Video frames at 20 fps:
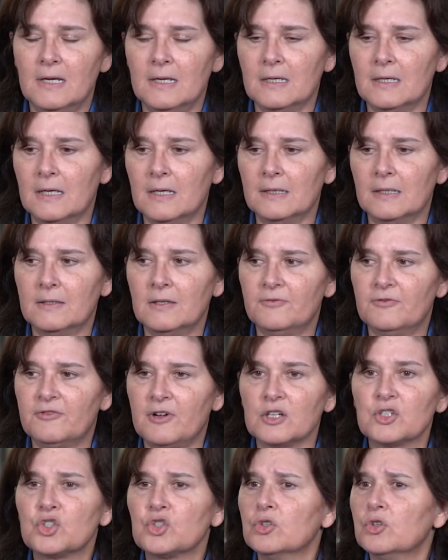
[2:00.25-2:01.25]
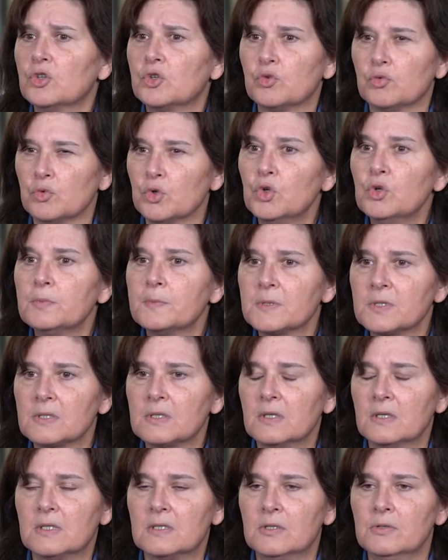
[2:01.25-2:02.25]
uh, functional groups
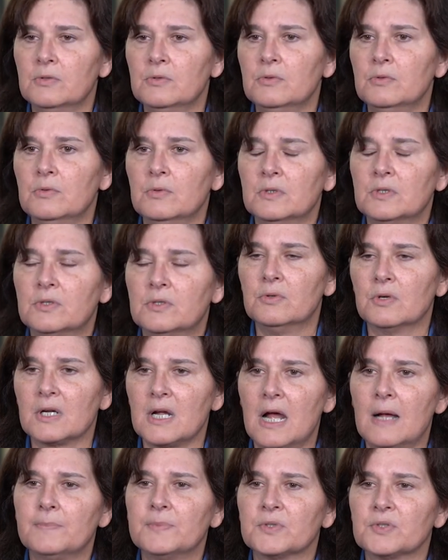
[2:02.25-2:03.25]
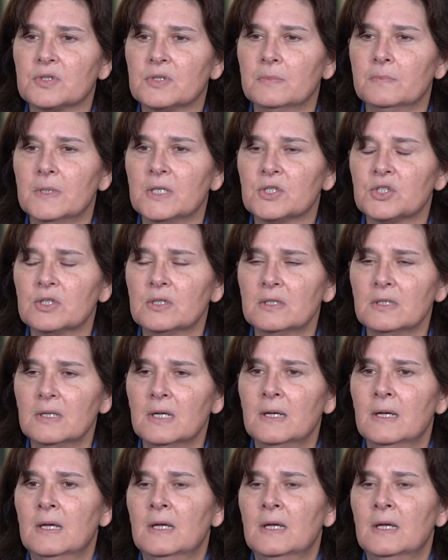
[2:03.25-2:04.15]
to, accomplish the mission.